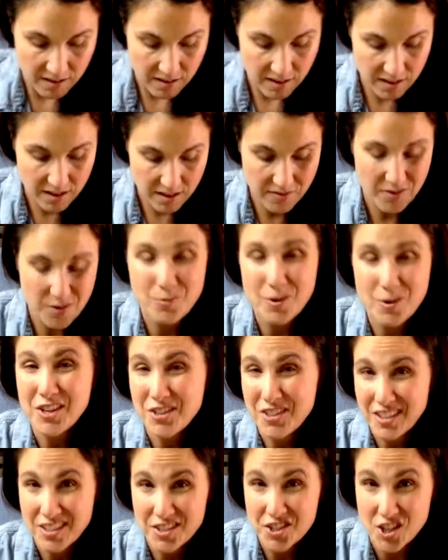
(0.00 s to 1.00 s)
And if you want, you
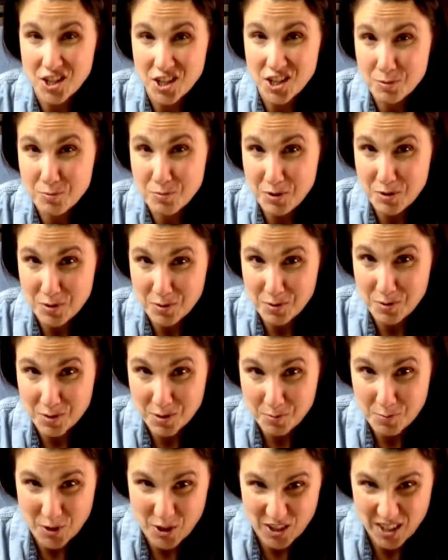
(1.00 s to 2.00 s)
can get your husband to do
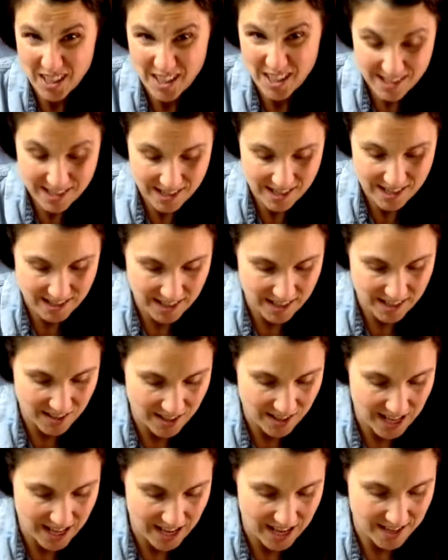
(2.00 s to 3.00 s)
this part. Let his hands get
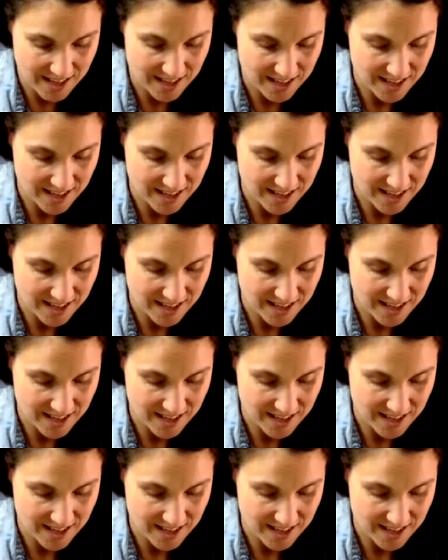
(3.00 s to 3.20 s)
all hot.